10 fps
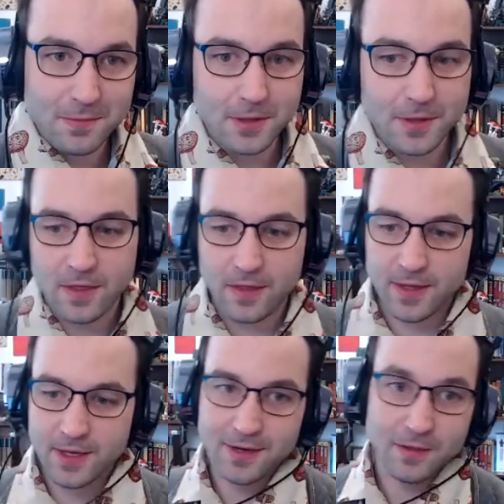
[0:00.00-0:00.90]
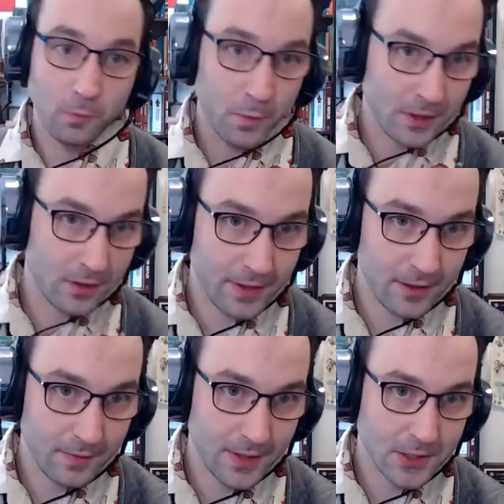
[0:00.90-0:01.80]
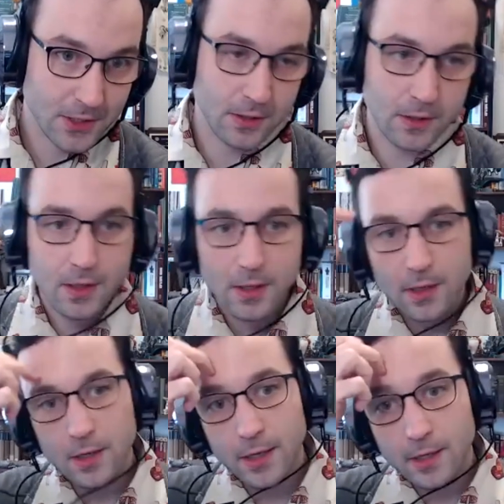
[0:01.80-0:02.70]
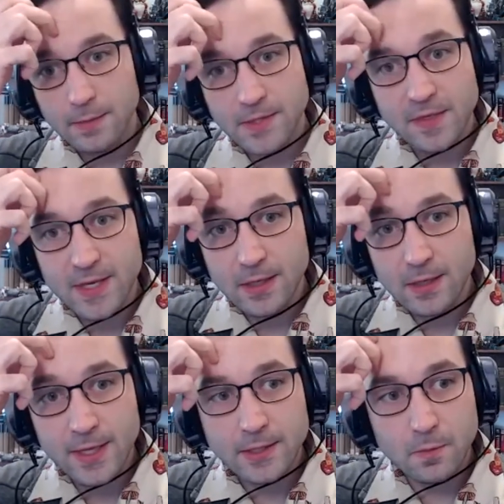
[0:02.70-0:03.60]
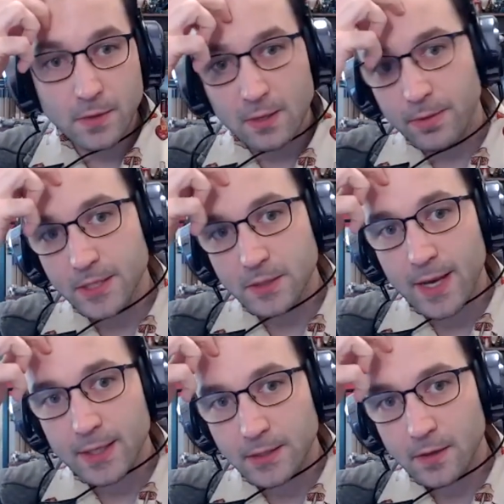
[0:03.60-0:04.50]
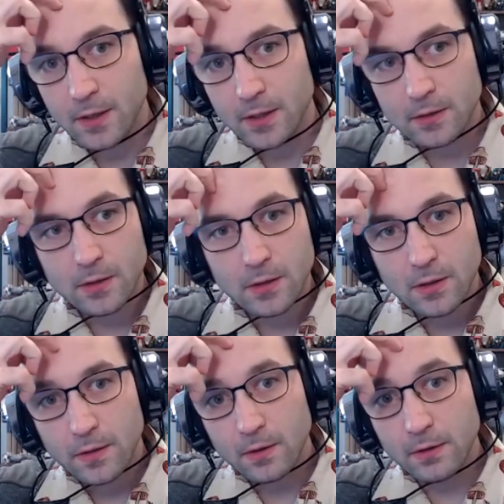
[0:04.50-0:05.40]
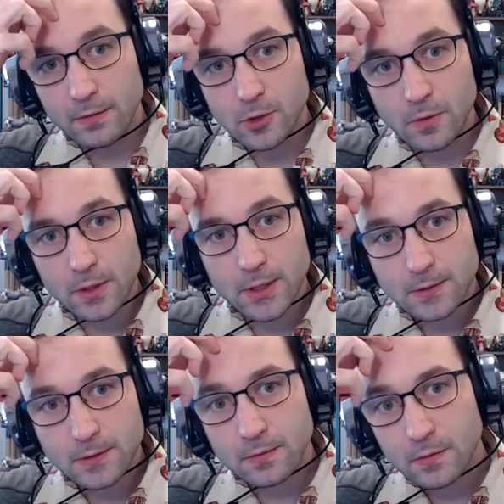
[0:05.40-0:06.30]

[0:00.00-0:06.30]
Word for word: the middle and then the real evaluation uh, comes at the end. And that's the one that plays back into their, their individual grades.